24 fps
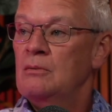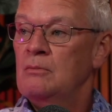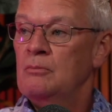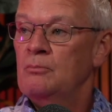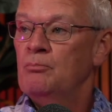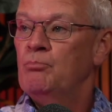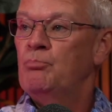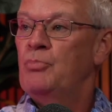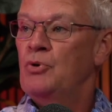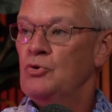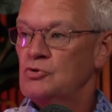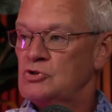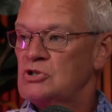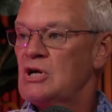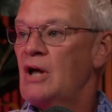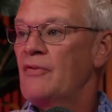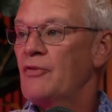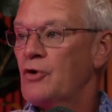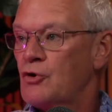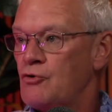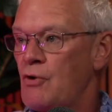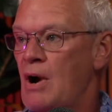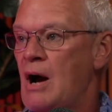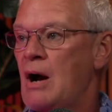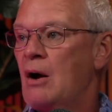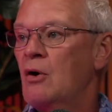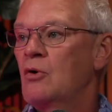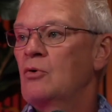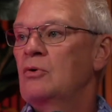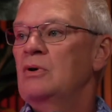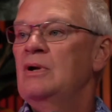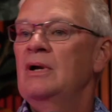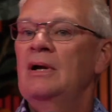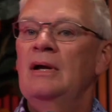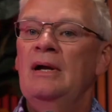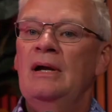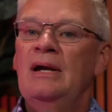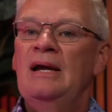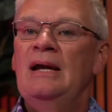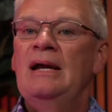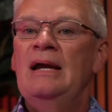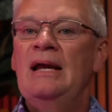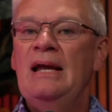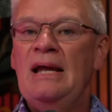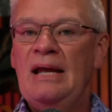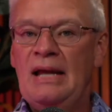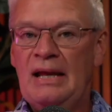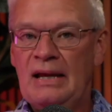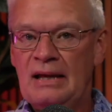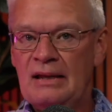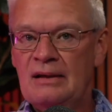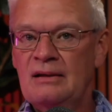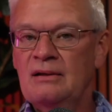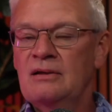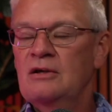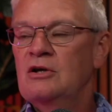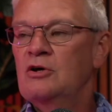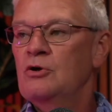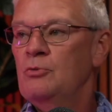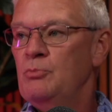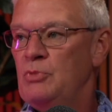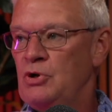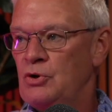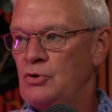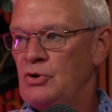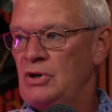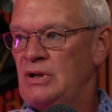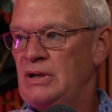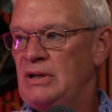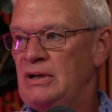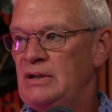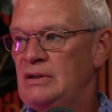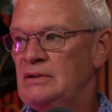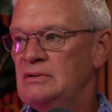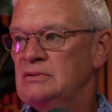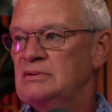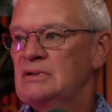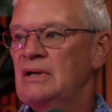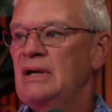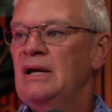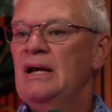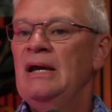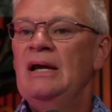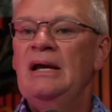boots on the ground in communities,